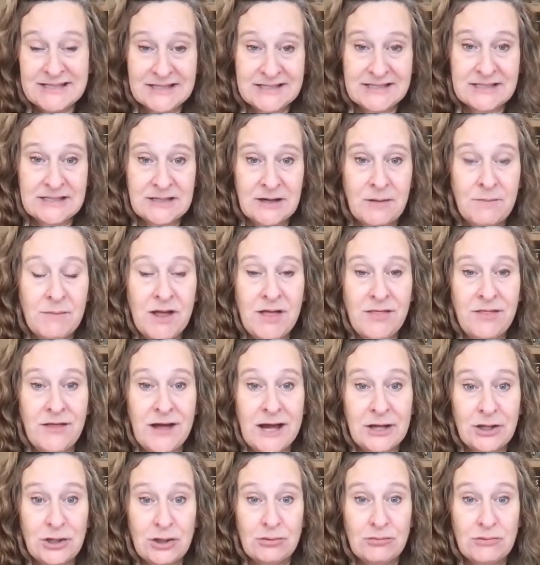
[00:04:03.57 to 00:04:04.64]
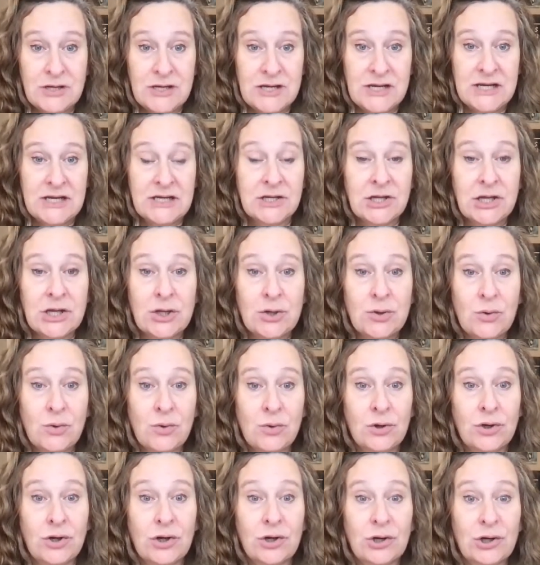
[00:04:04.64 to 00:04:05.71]
system that you need in
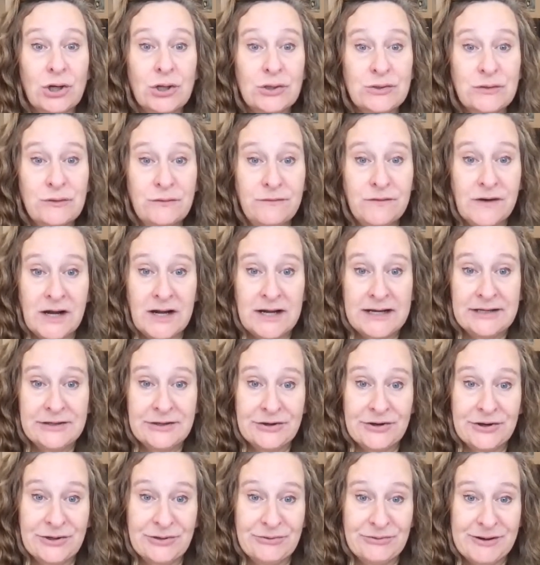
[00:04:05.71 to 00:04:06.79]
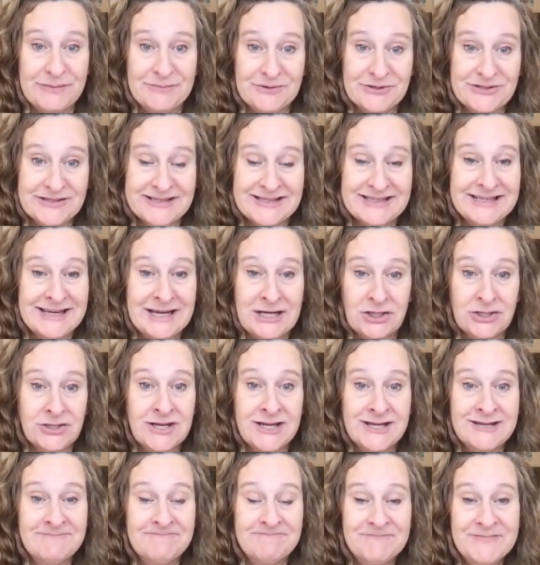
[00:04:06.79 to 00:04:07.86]
order to find art
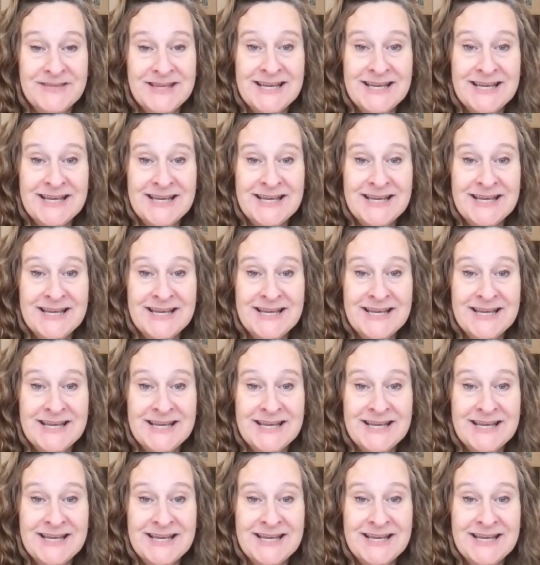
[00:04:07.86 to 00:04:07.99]
representation.